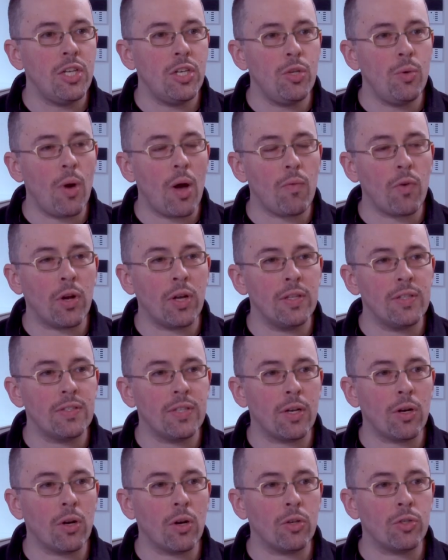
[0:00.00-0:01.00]
Did you ever
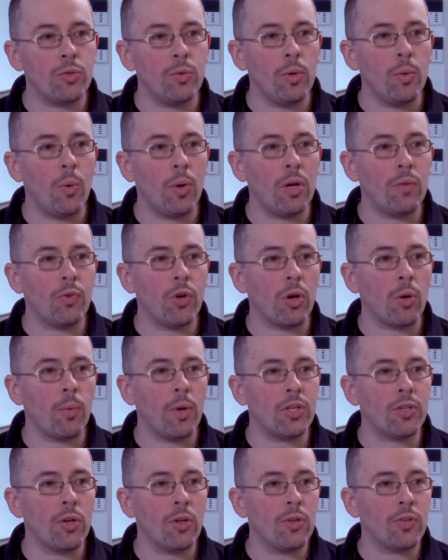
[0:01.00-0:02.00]
consider doing one of your
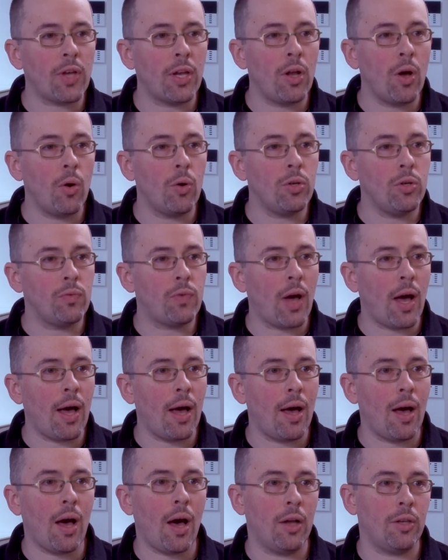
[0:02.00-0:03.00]
originals? I know you've
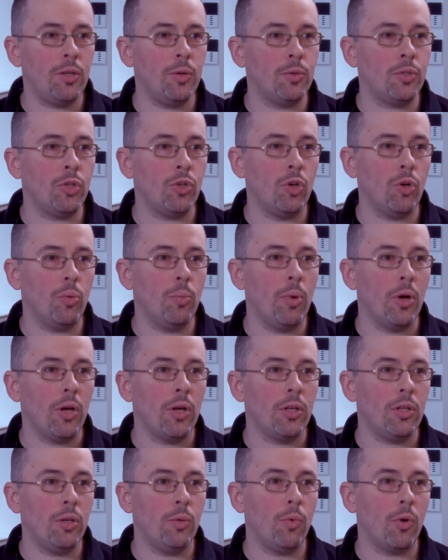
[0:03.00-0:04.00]
got on YouTube.
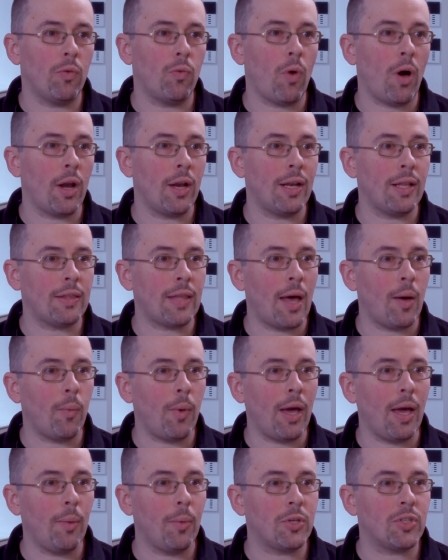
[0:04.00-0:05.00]
You would have wanted it that
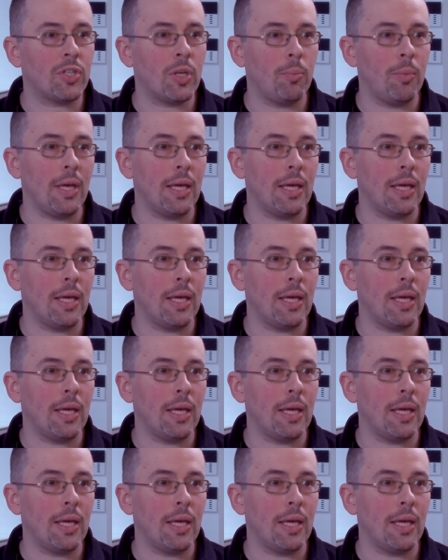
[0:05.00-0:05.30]
way, which to